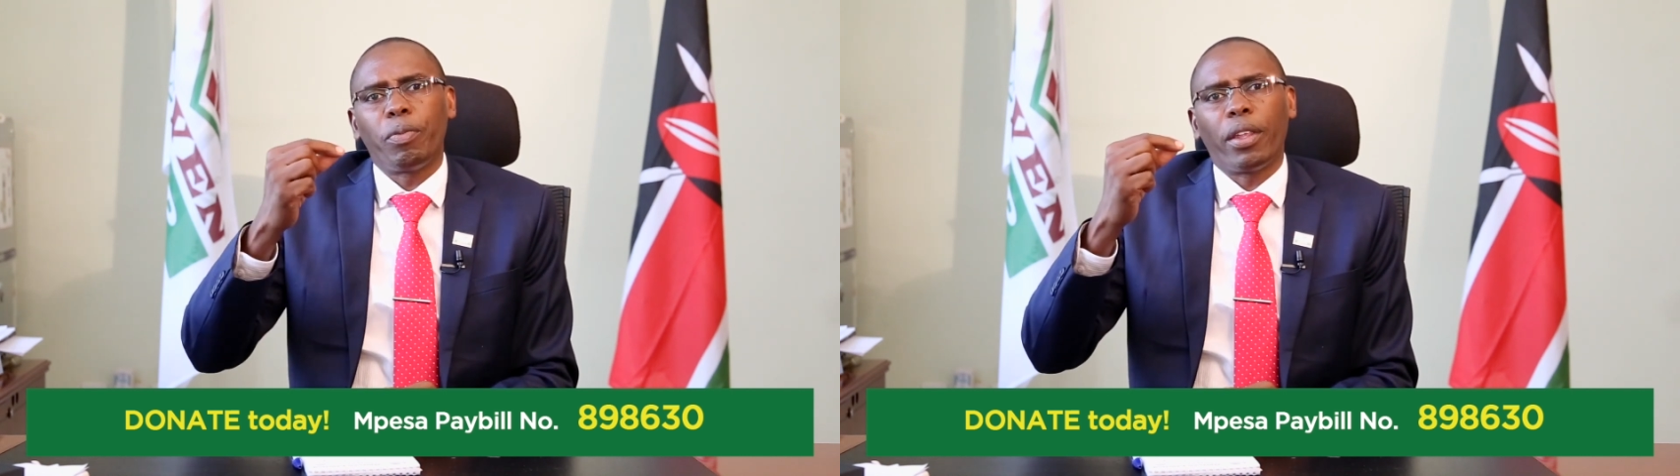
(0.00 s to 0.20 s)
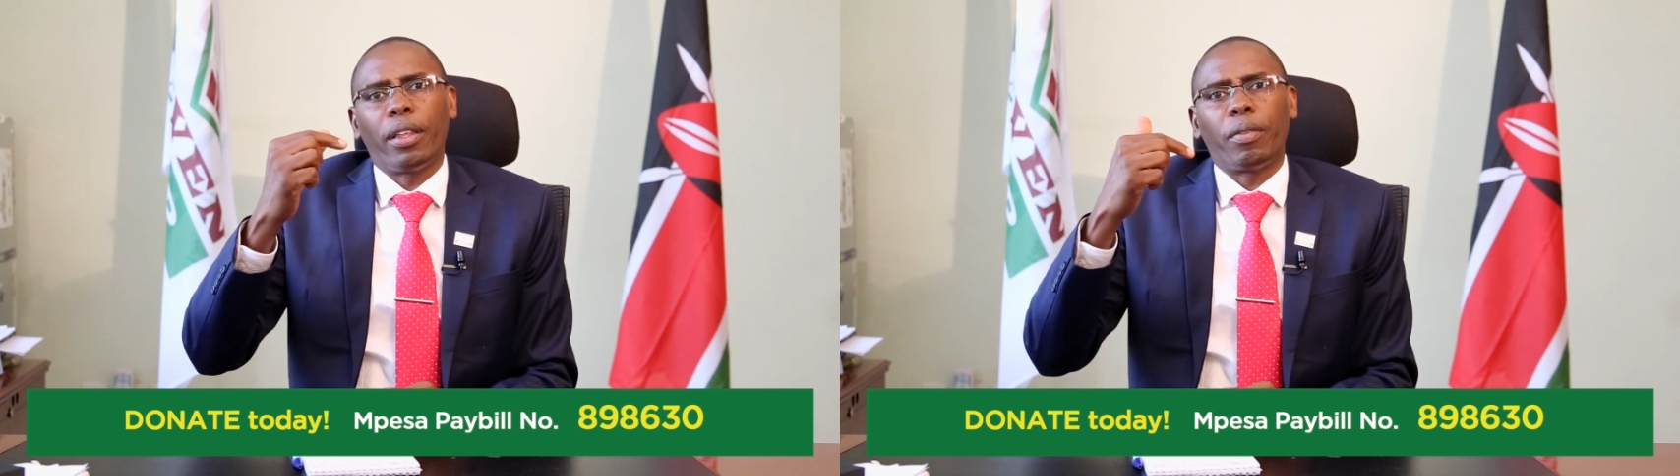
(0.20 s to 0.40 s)

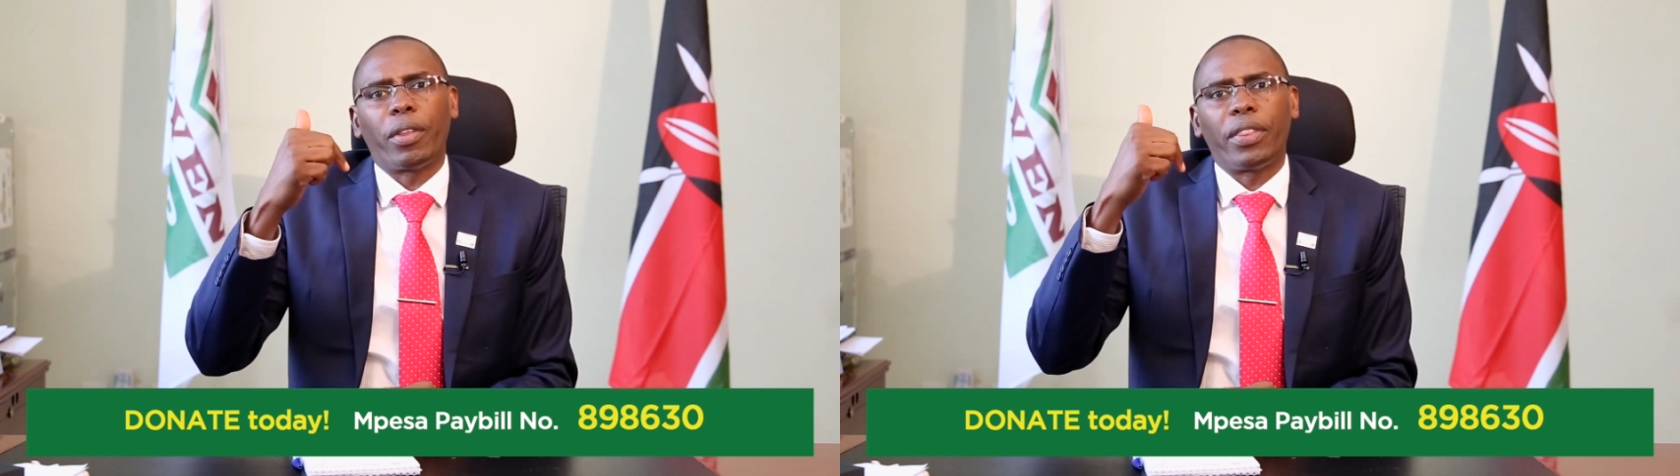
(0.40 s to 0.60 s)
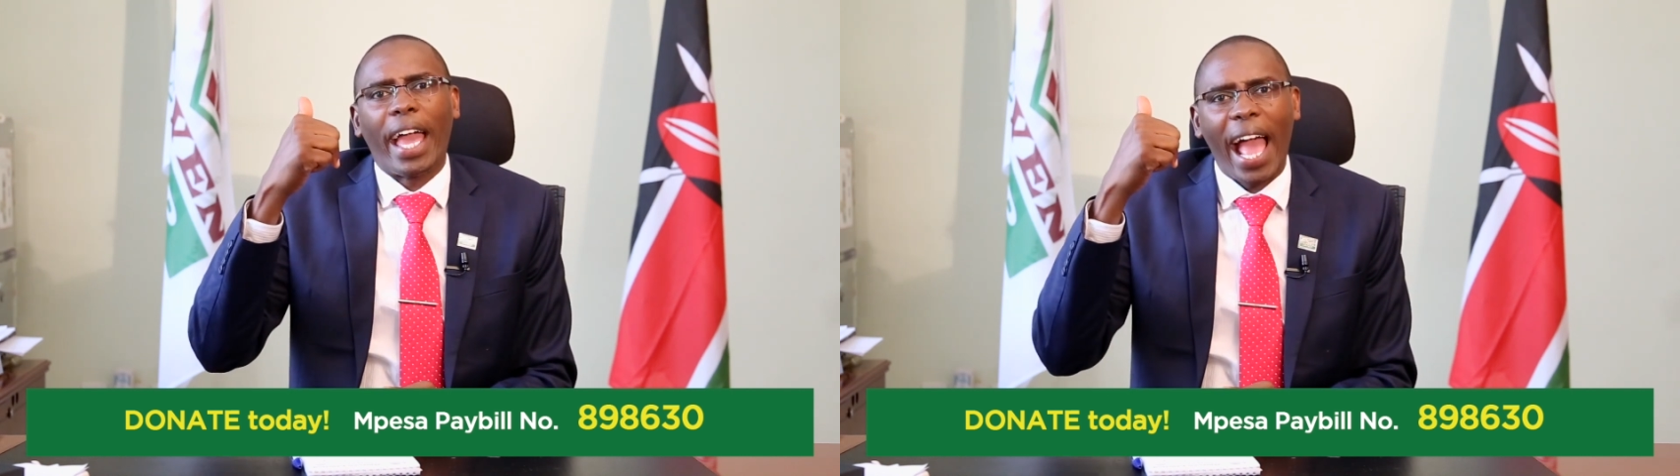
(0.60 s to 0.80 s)

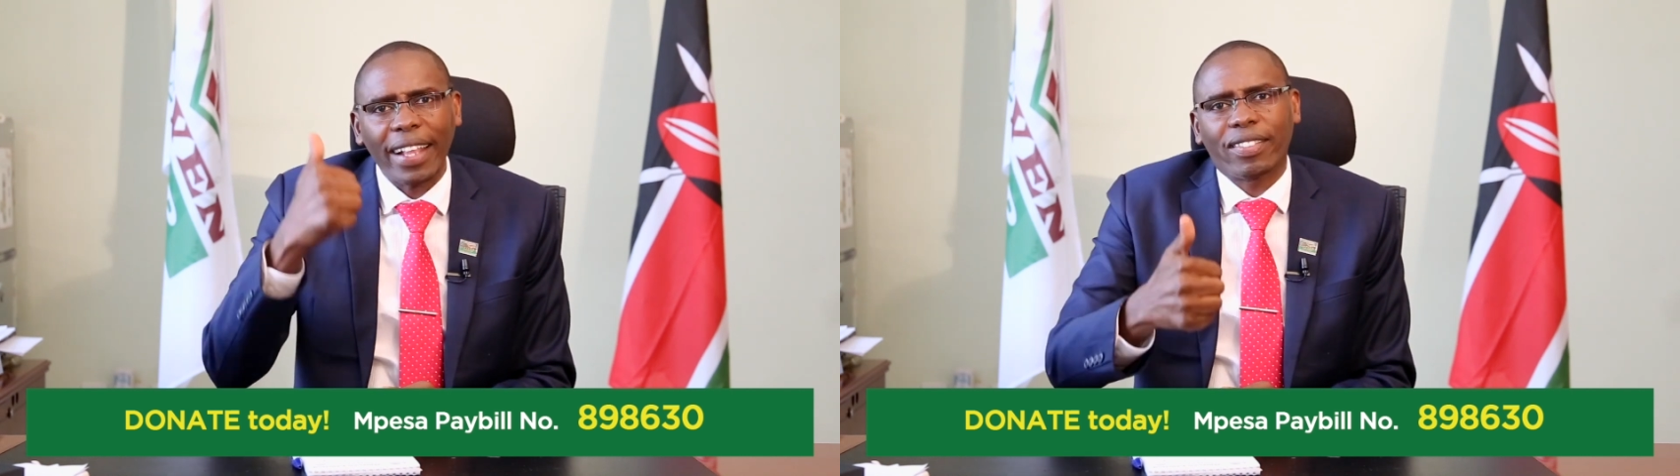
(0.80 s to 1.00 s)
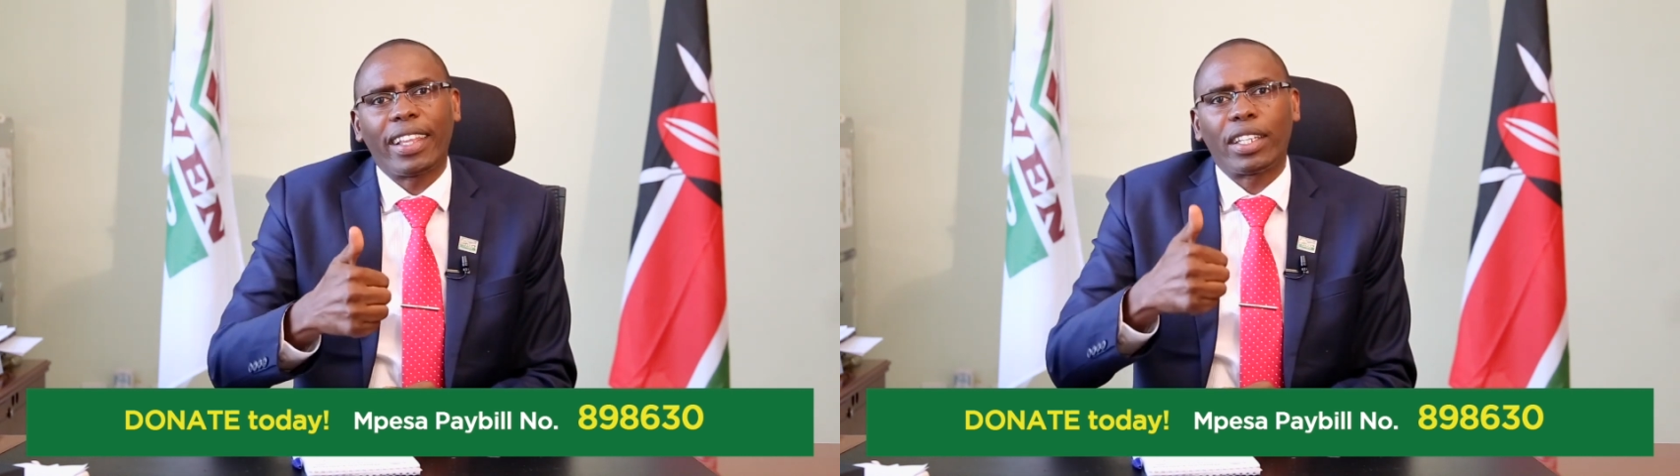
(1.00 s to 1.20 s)
the
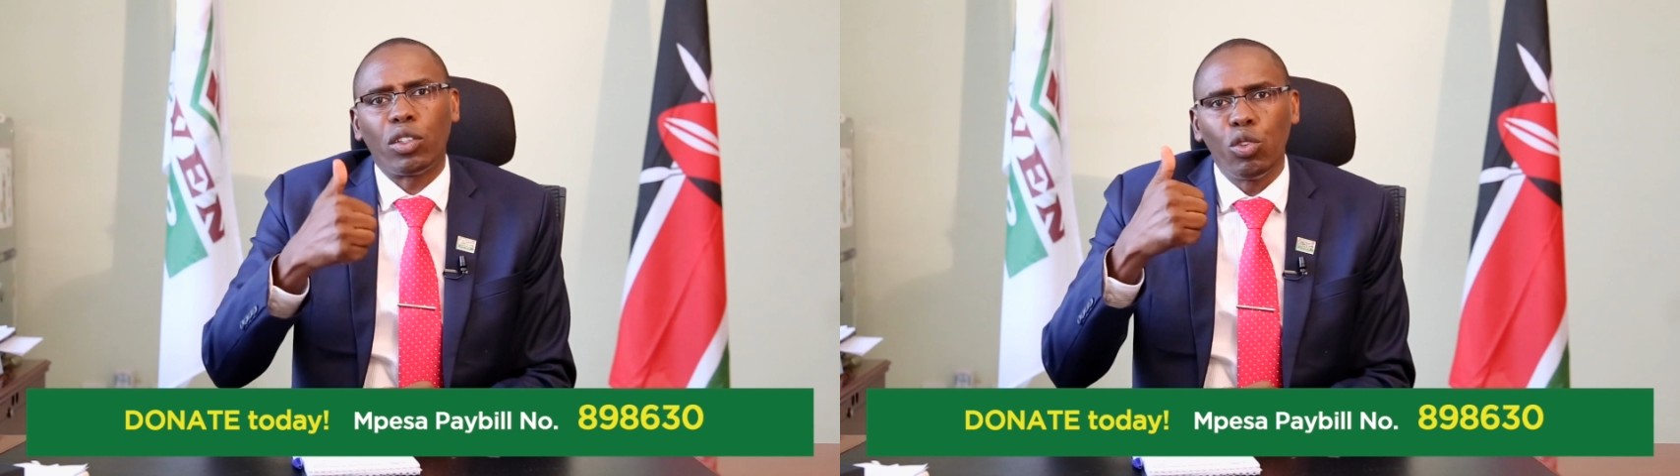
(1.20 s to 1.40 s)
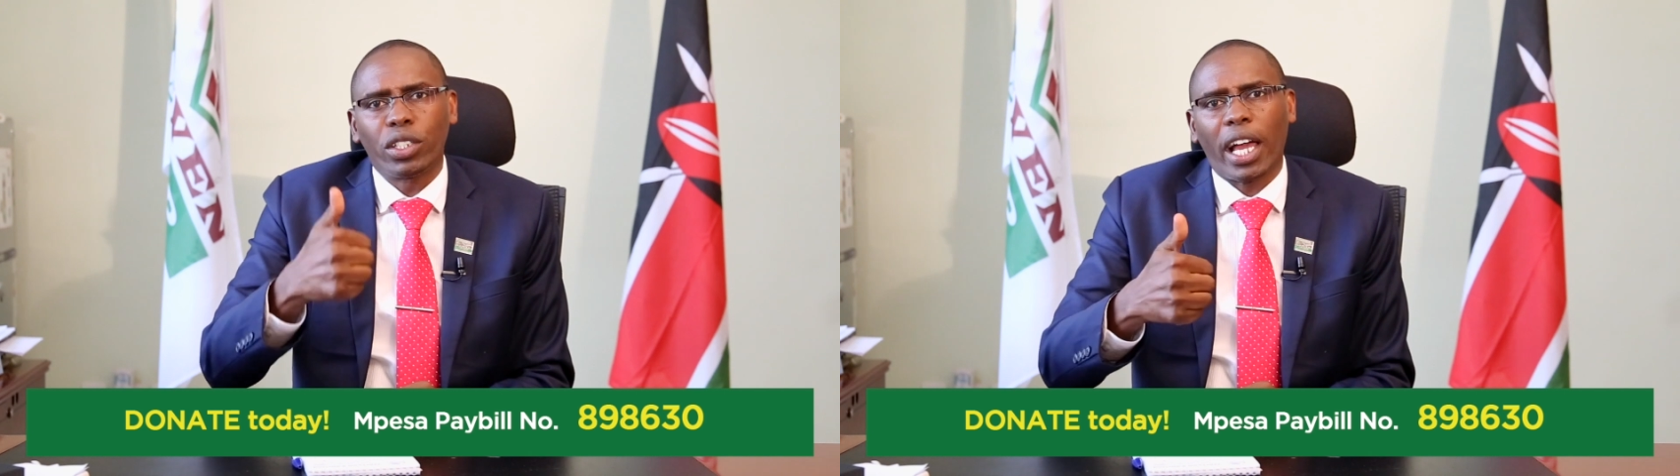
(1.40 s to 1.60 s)
hearts
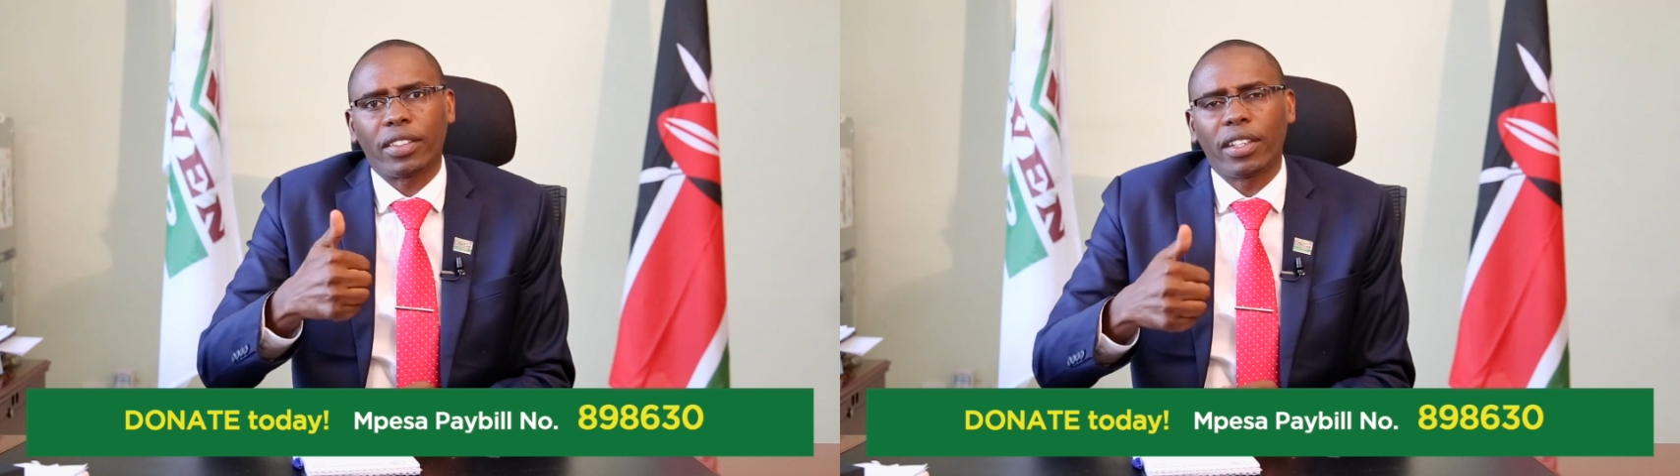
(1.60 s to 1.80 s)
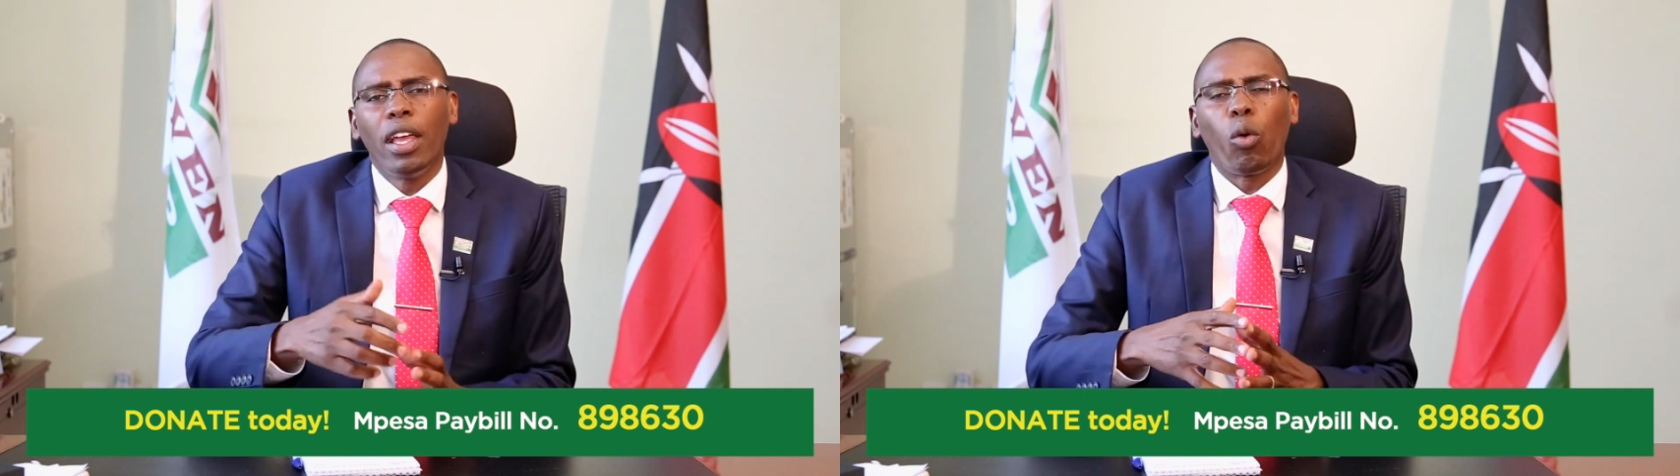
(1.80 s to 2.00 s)
that you
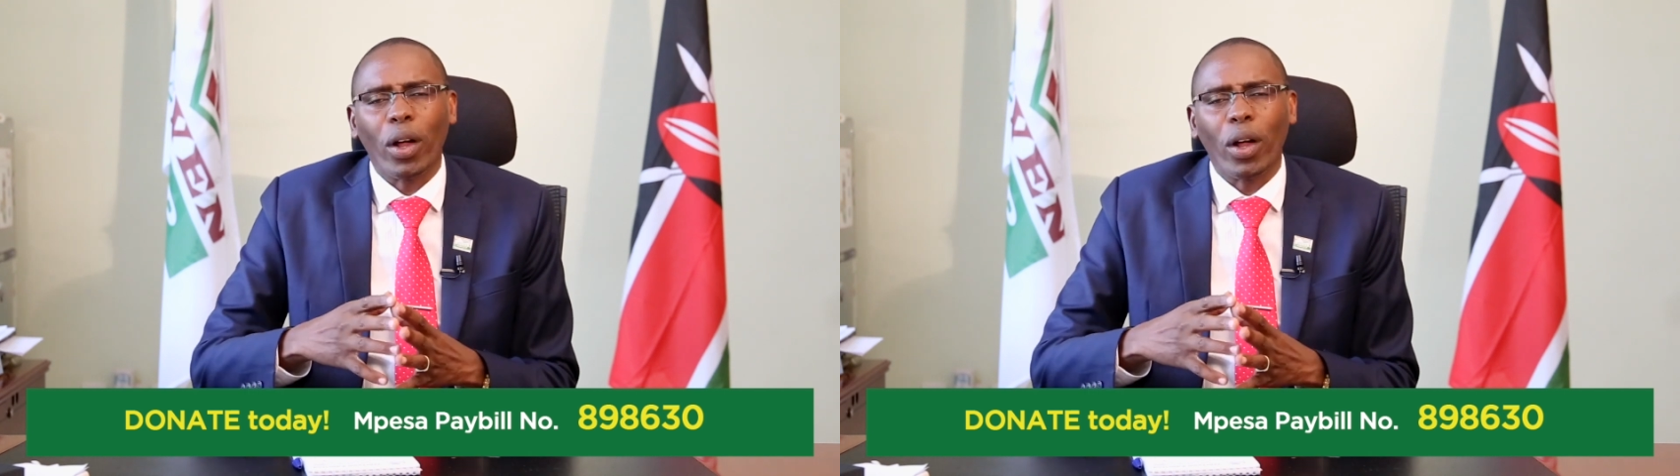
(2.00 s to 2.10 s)
touch.